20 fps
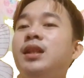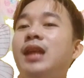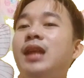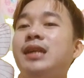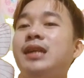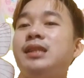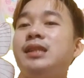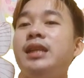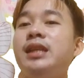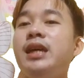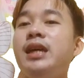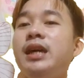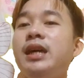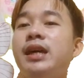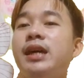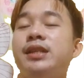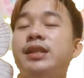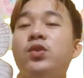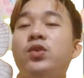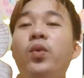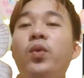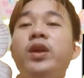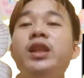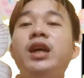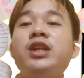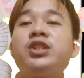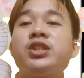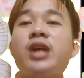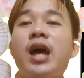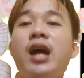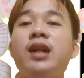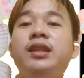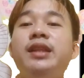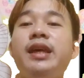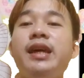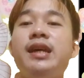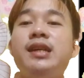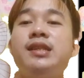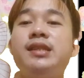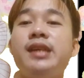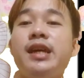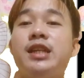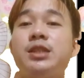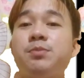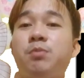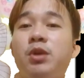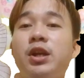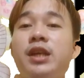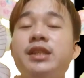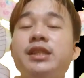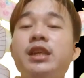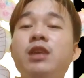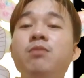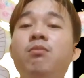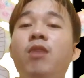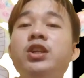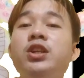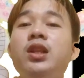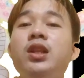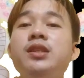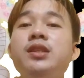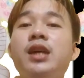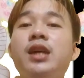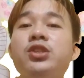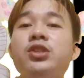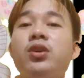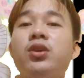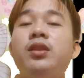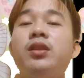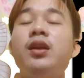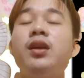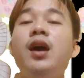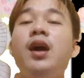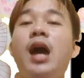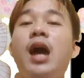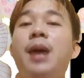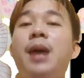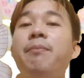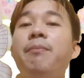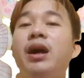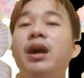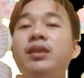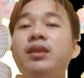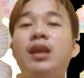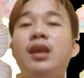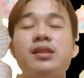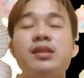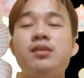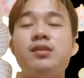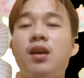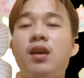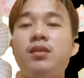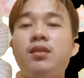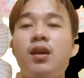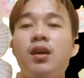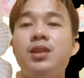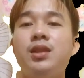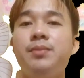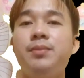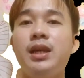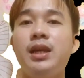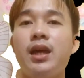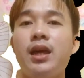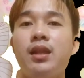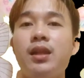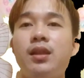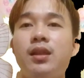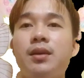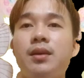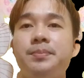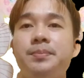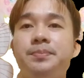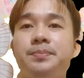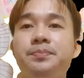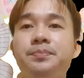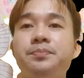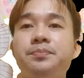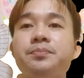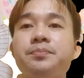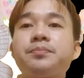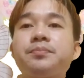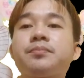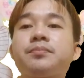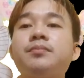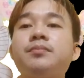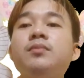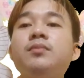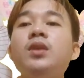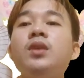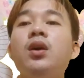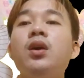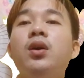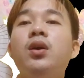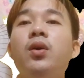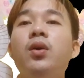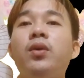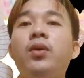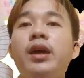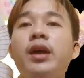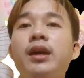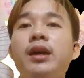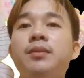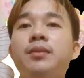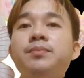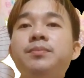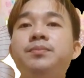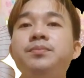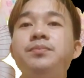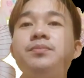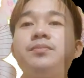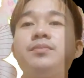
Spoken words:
Lastly is when a child is experiencing marginalization but does not admit it. Okay.